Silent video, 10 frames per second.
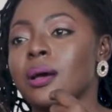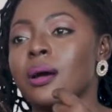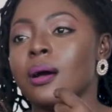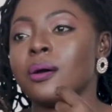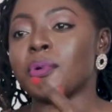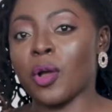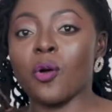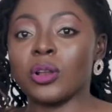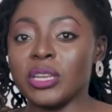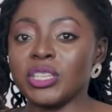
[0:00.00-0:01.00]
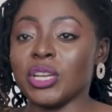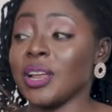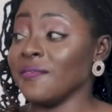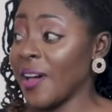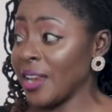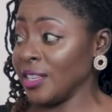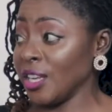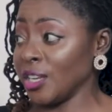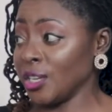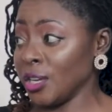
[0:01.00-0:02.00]
recognition and
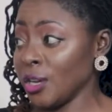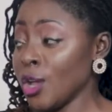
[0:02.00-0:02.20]
validation,